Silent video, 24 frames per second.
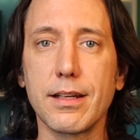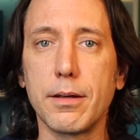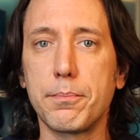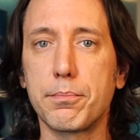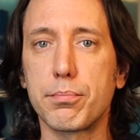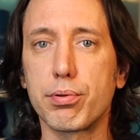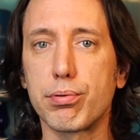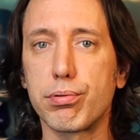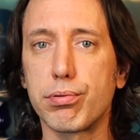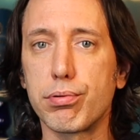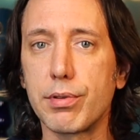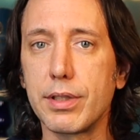a
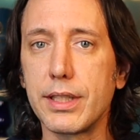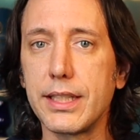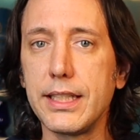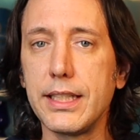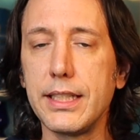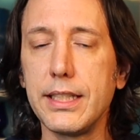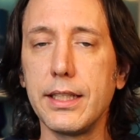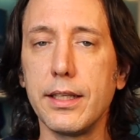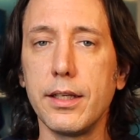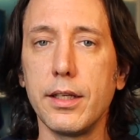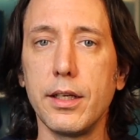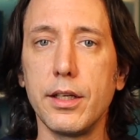
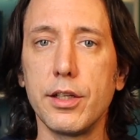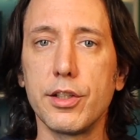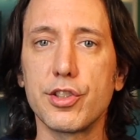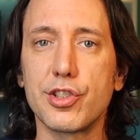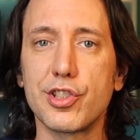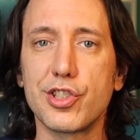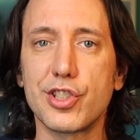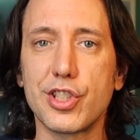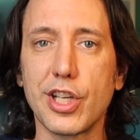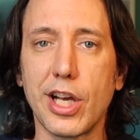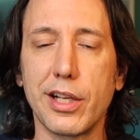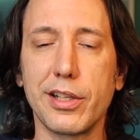pretty
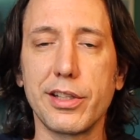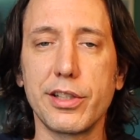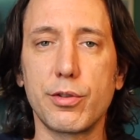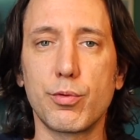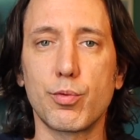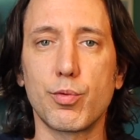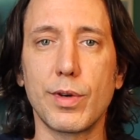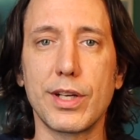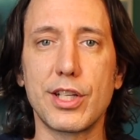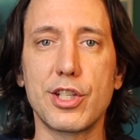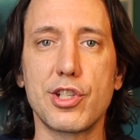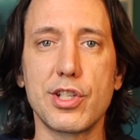solid
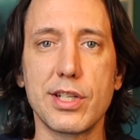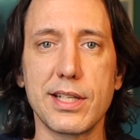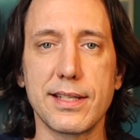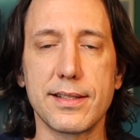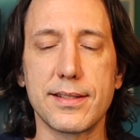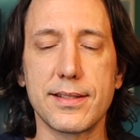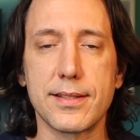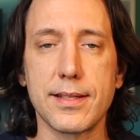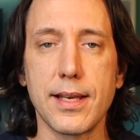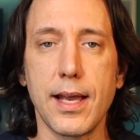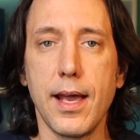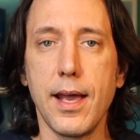
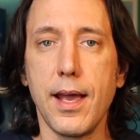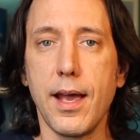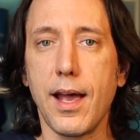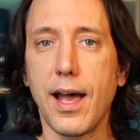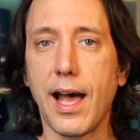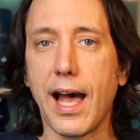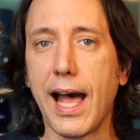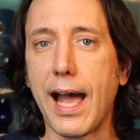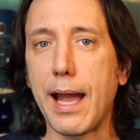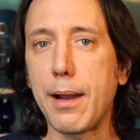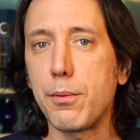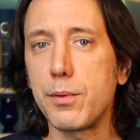richness.
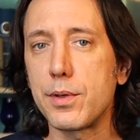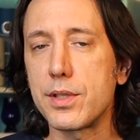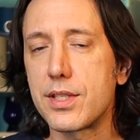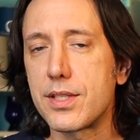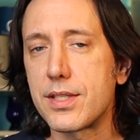I would